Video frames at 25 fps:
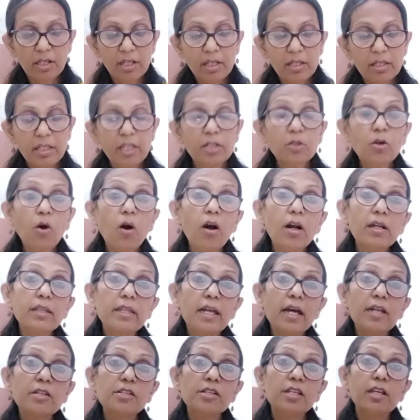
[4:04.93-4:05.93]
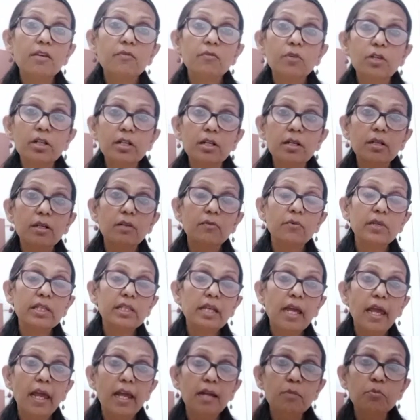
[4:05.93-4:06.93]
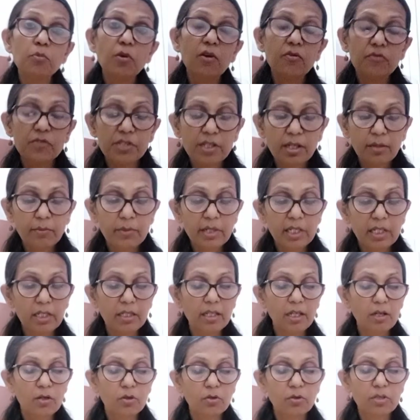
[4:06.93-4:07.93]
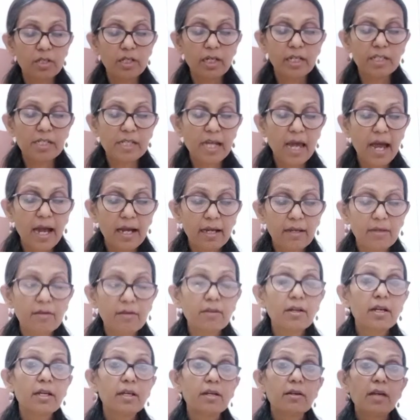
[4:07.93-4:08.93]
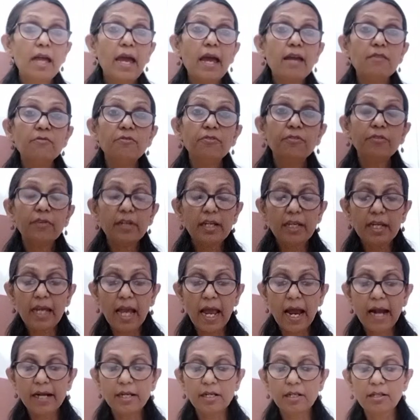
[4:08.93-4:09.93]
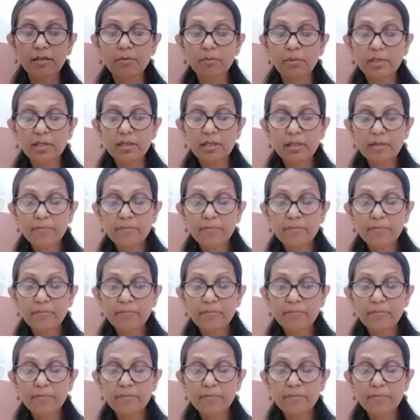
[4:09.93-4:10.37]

They thought that they would, with the help of Germany, they could attack and free Andaman